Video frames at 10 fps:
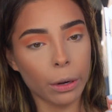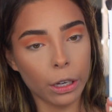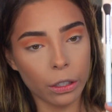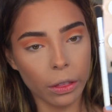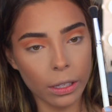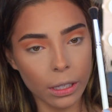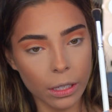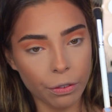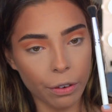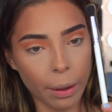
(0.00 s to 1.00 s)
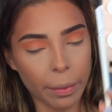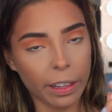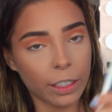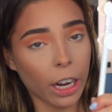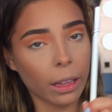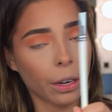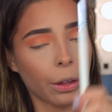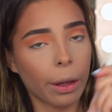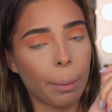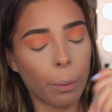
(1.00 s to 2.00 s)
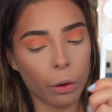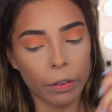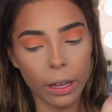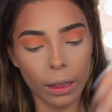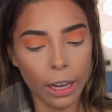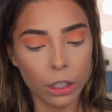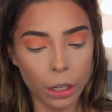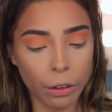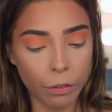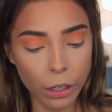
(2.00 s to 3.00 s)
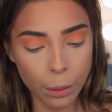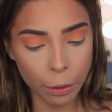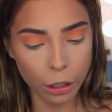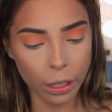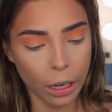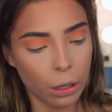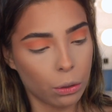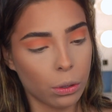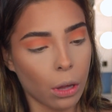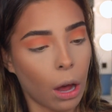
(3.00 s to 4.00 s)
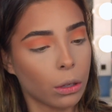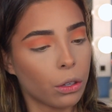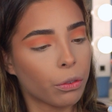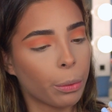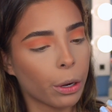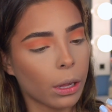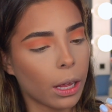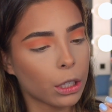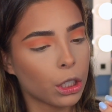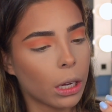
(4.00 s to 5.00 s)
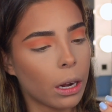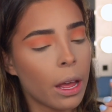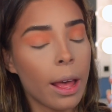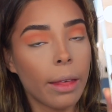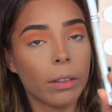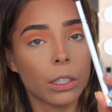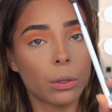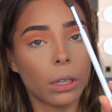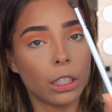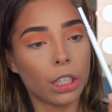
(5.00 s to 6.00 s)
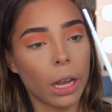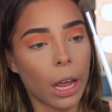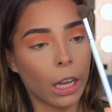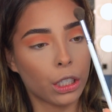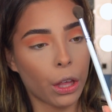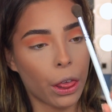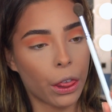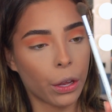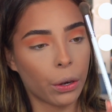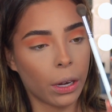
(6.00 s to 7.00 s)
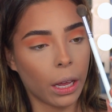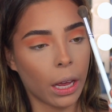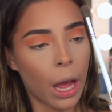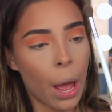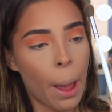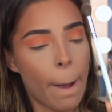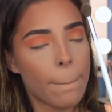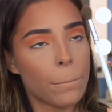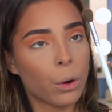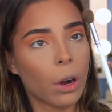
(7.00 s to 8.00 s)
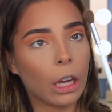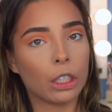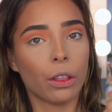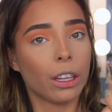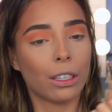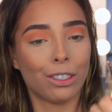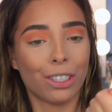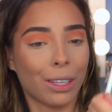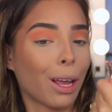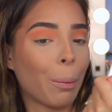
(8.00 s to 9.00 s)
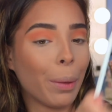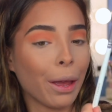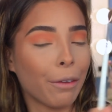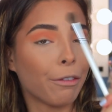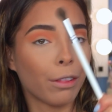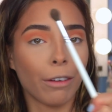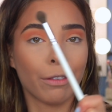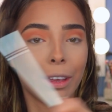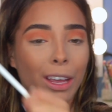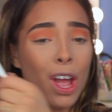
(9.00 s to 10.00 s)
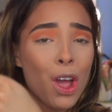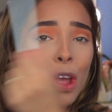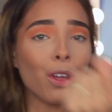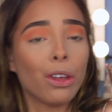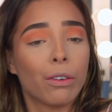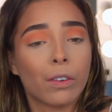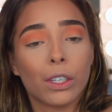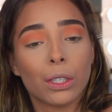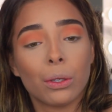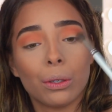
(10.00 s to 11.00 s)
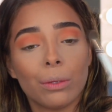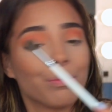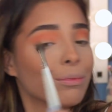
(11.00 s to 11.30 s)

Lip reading: brush. This is from the Jaclyn Hill and Morphe collection. The first brush that I used was also from her collection. This is a JH30 brush, and this is just like a big fluffy universal